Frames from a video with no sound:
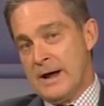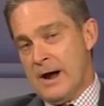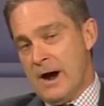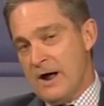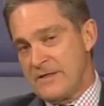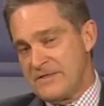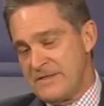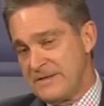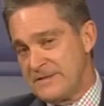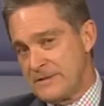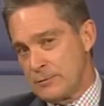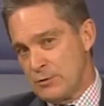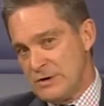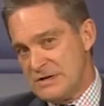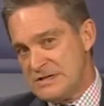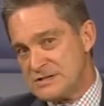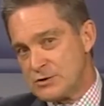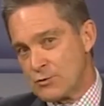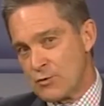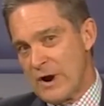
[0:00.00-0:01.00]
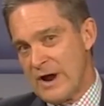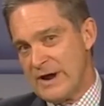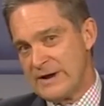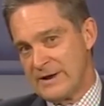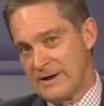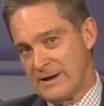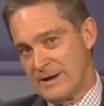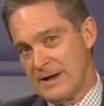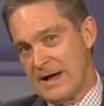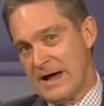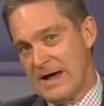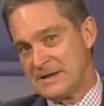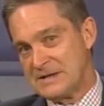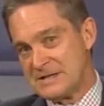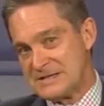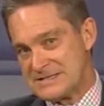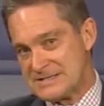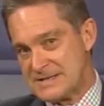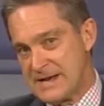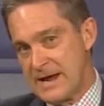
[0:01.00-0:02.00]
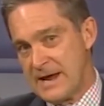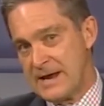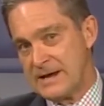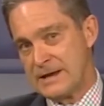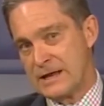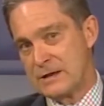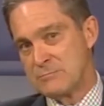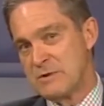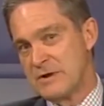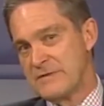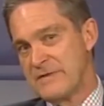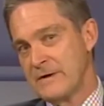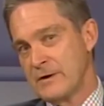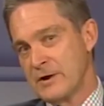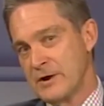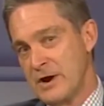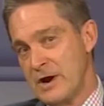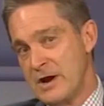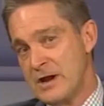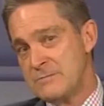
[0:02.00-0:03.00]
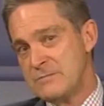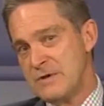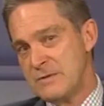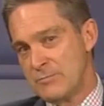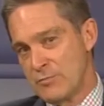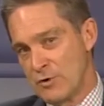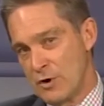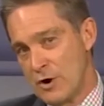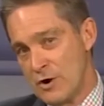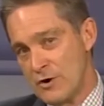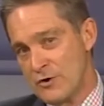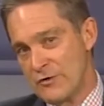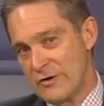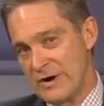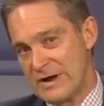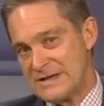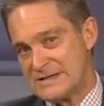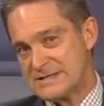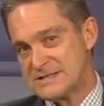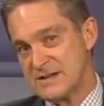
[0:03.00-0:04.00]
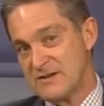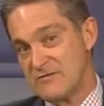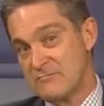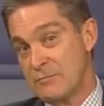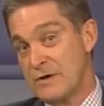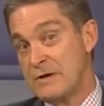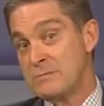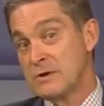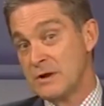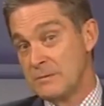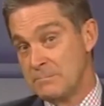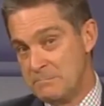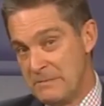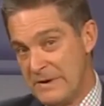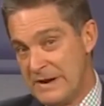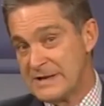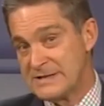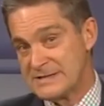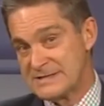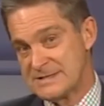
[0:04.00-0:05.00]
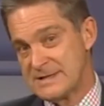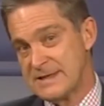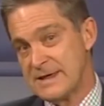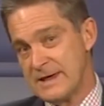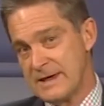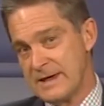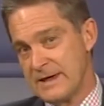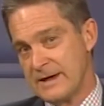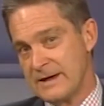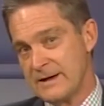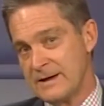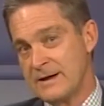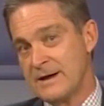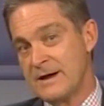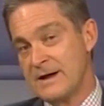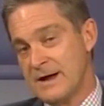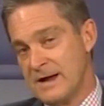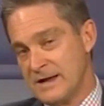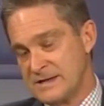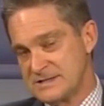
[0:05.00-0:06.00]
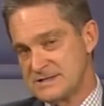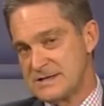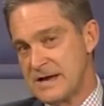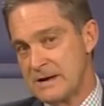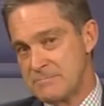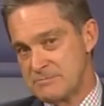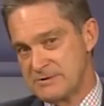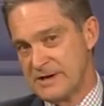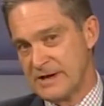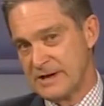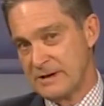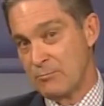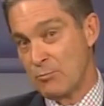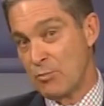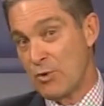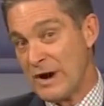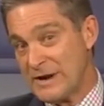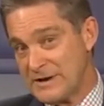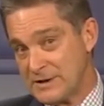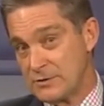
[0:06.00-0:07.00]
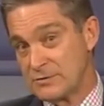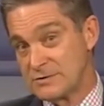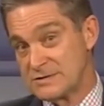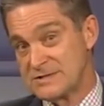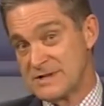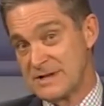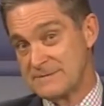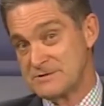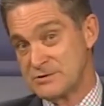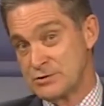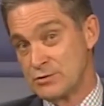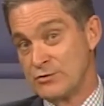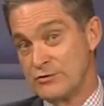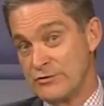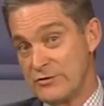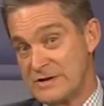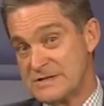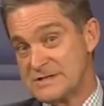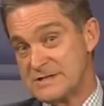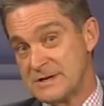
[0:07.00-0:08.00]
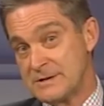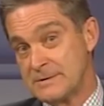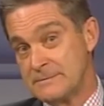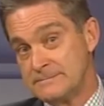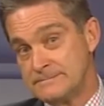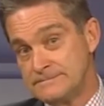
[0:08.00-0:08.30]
I think there is greater understanding, but there can only be progress if people admit it's there and start taking practical steps to address it.